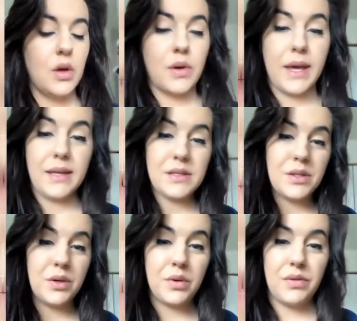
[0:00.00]
Okay,
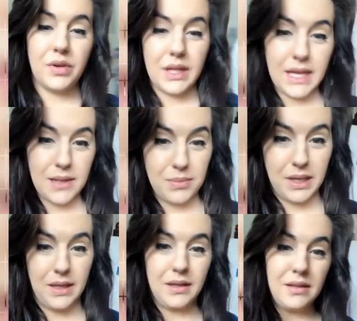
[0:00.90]
so if you're like
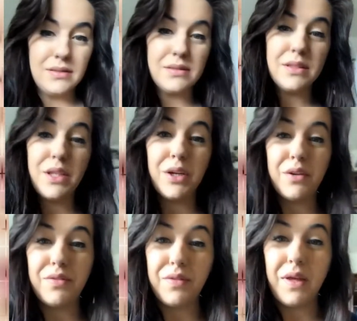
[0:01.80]
me, you're
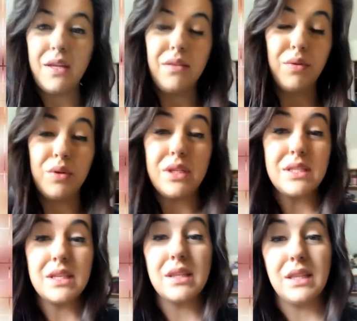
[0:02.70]
a fan of
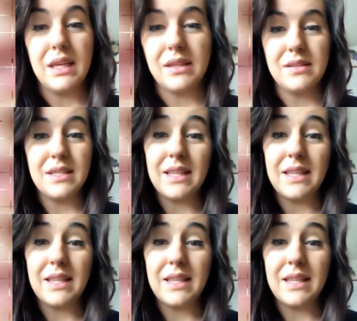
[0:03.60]
holistic things,